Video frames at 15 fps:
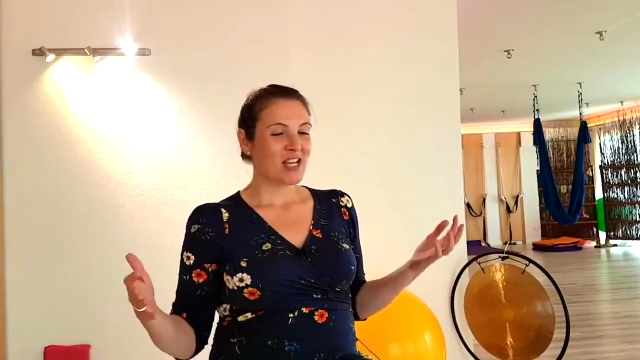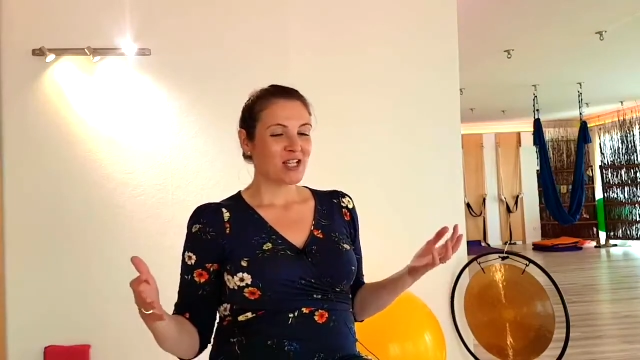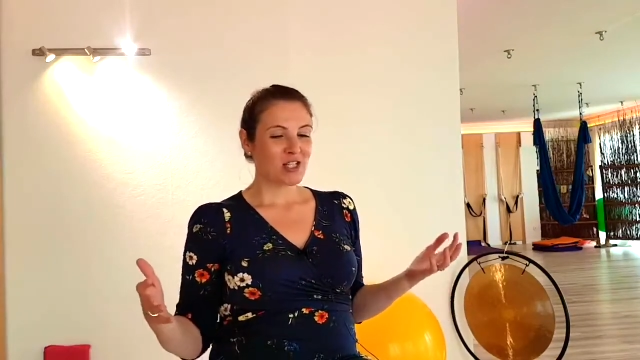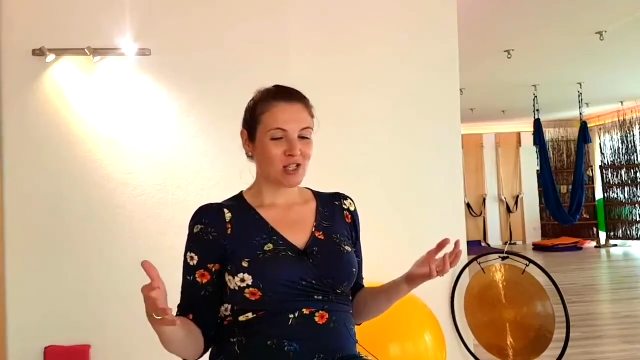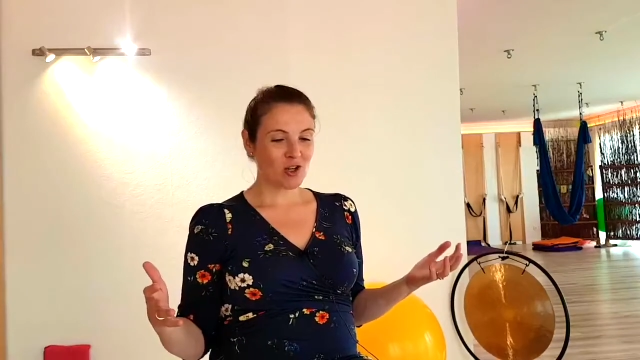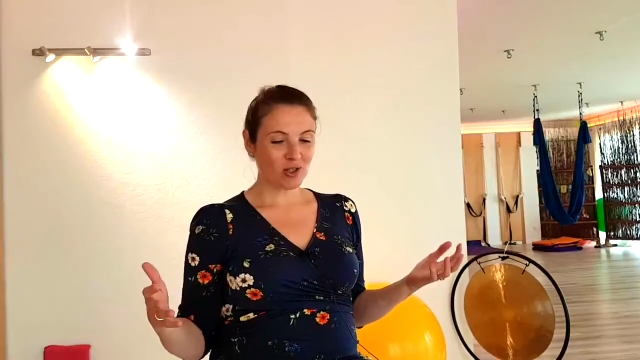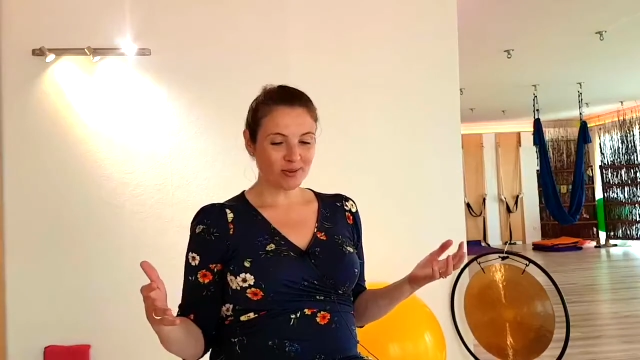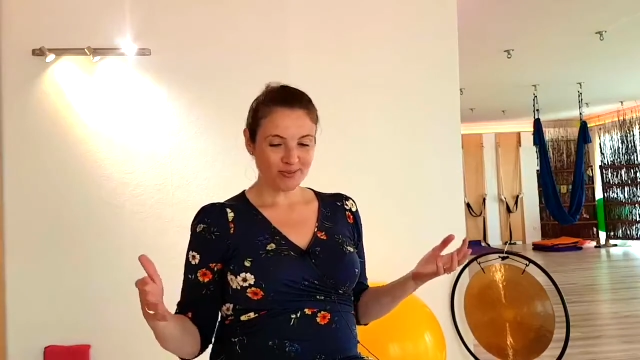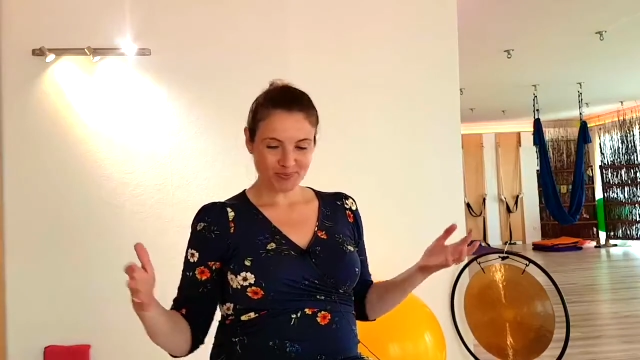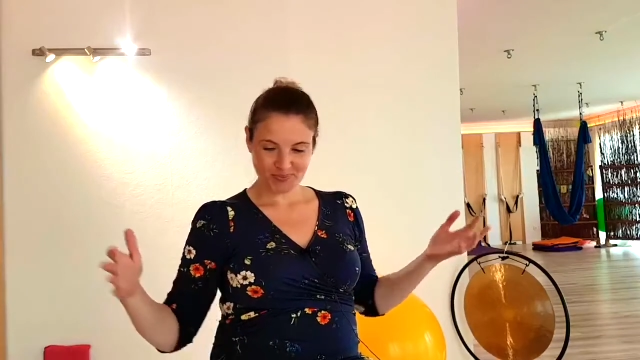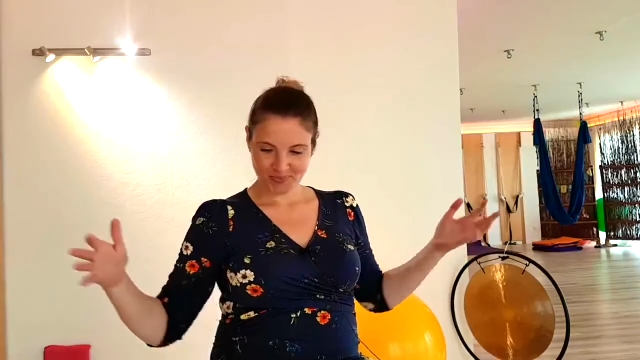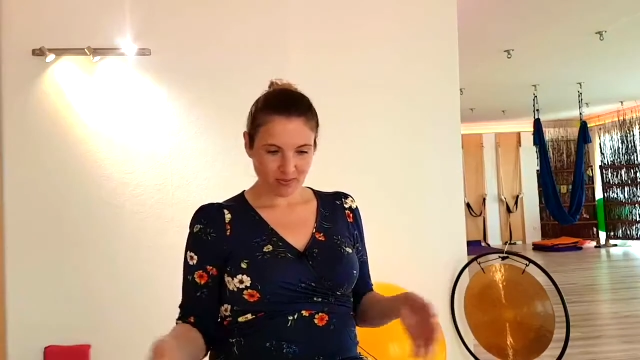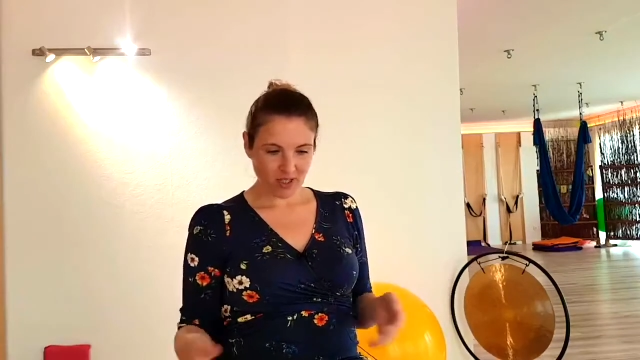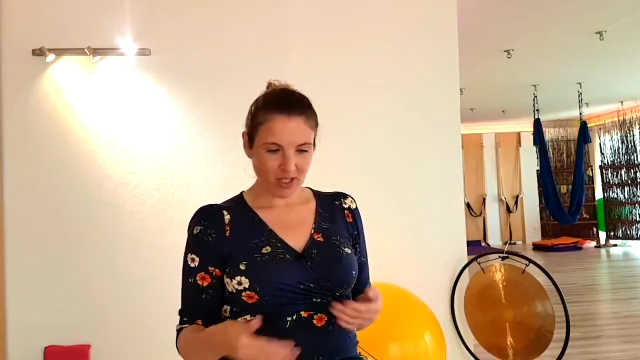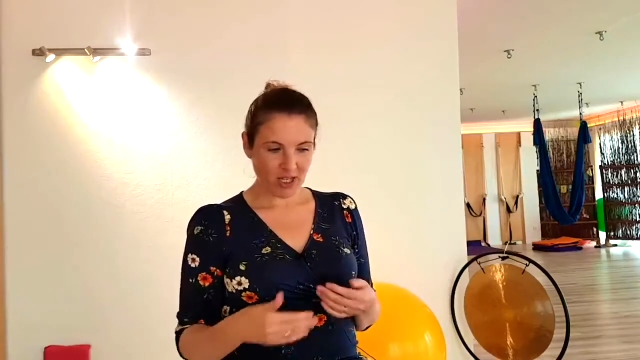So
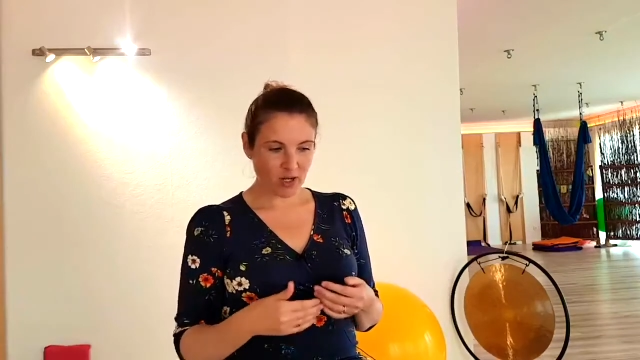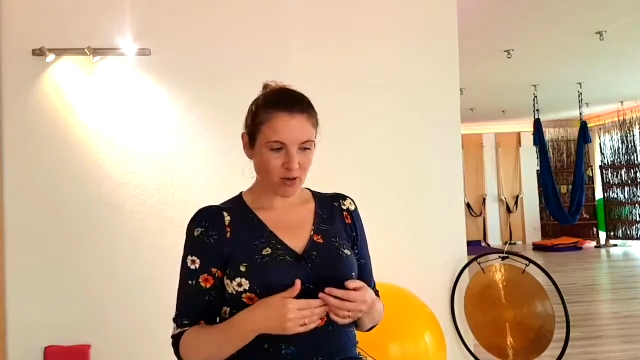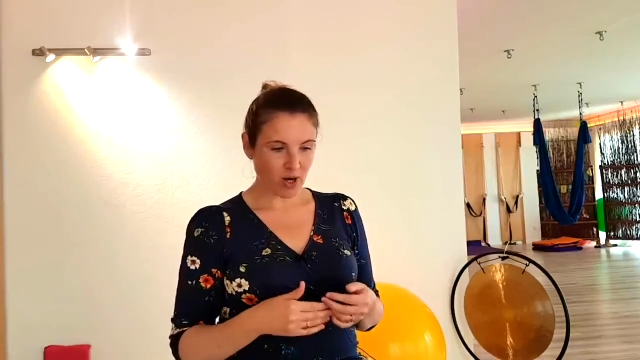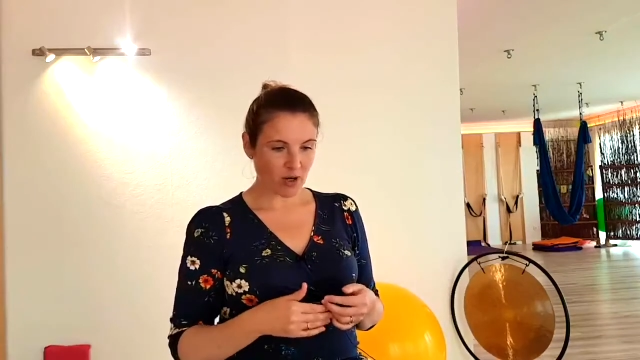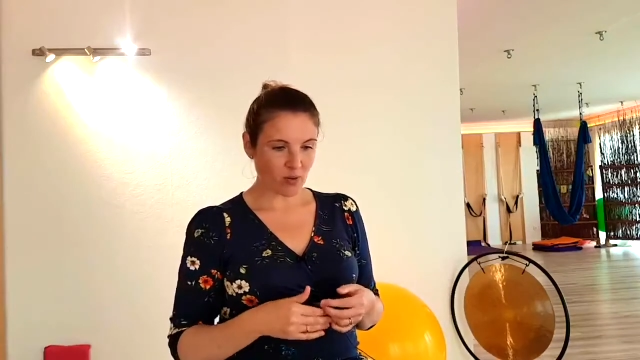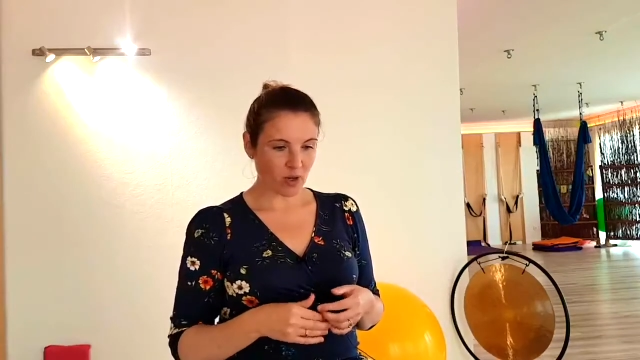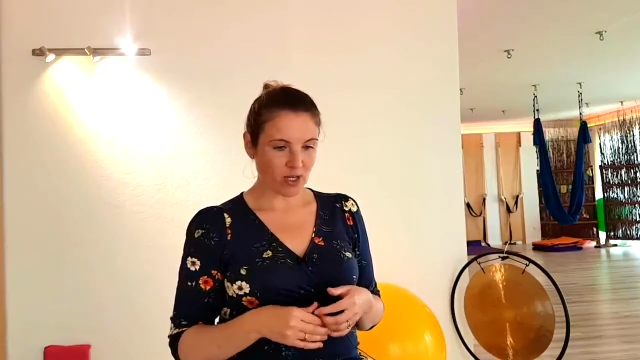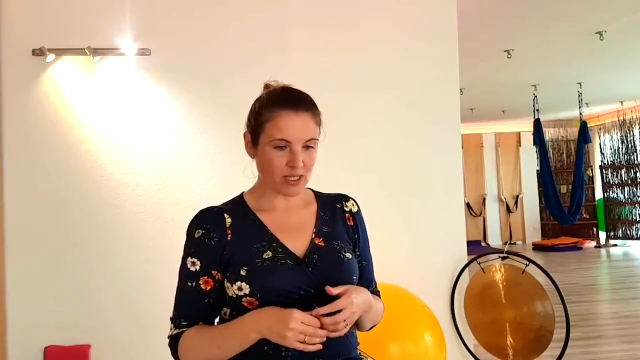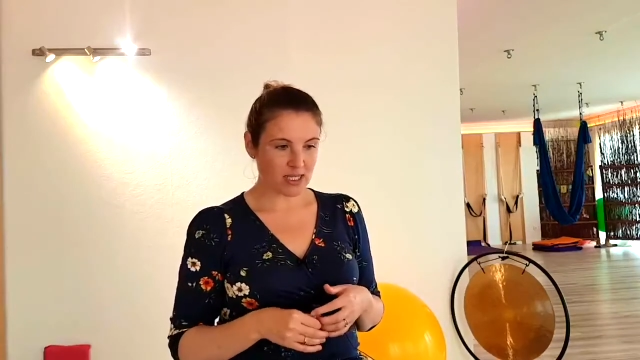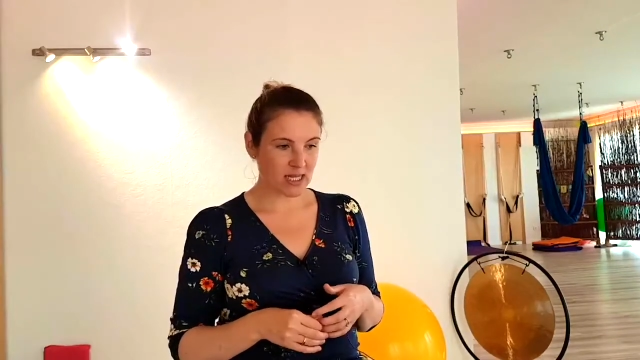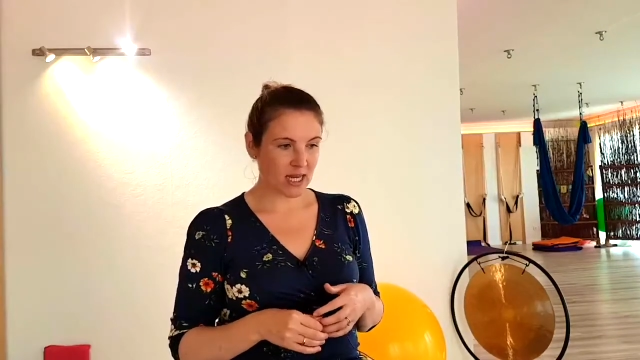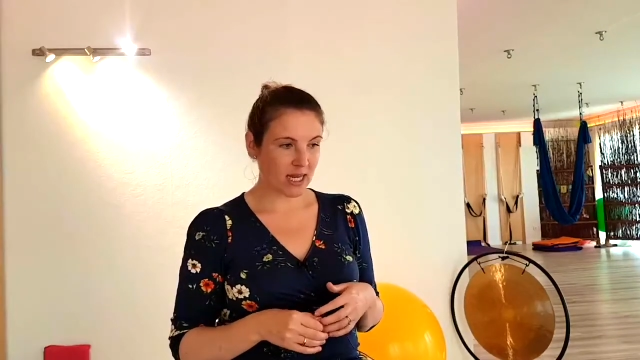here I was,